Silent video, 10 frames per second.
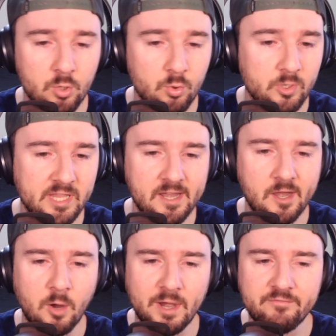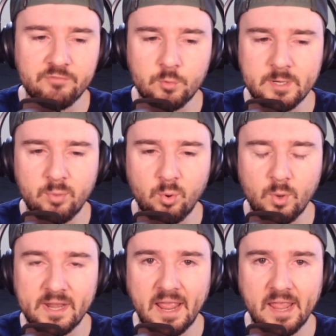with an ERA of
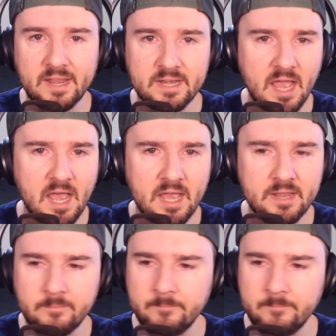3.89.